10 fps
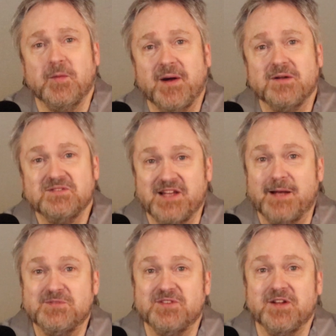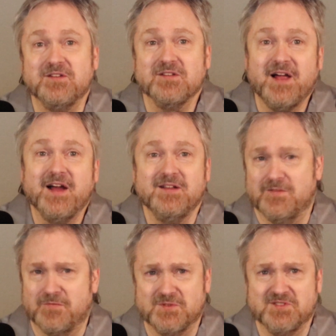about Samson and
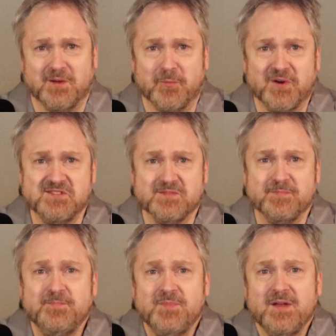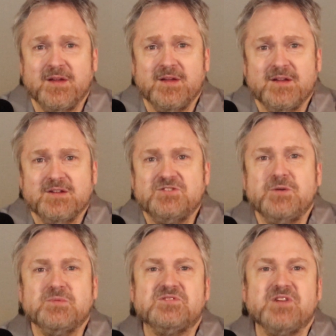Delilah for some reason.
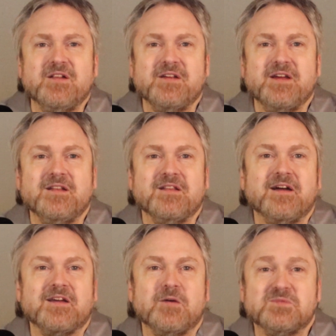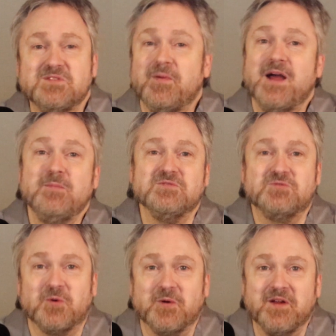She was telling it like it was a Bible
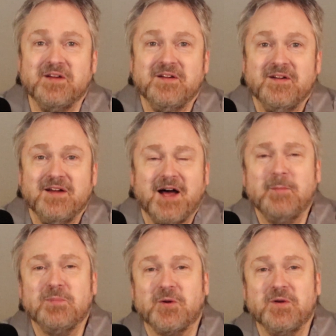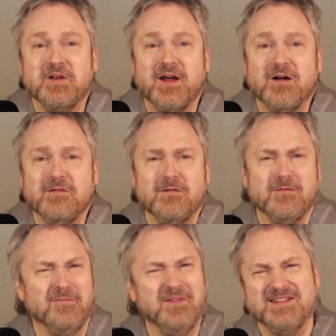story. I blurted out,
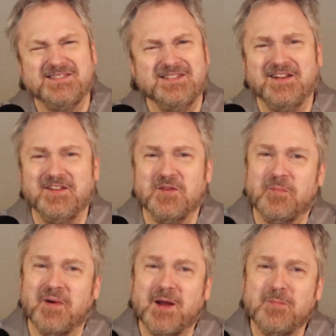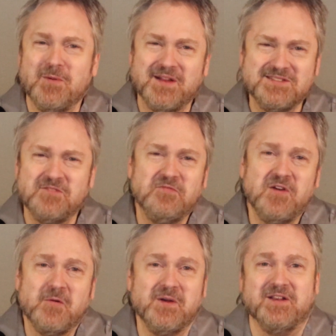that's not in the Bible, that's a
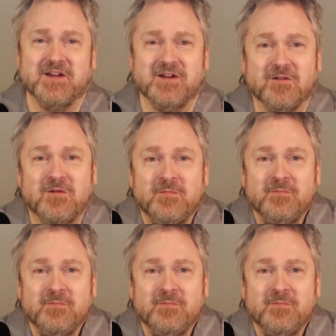fairy tale.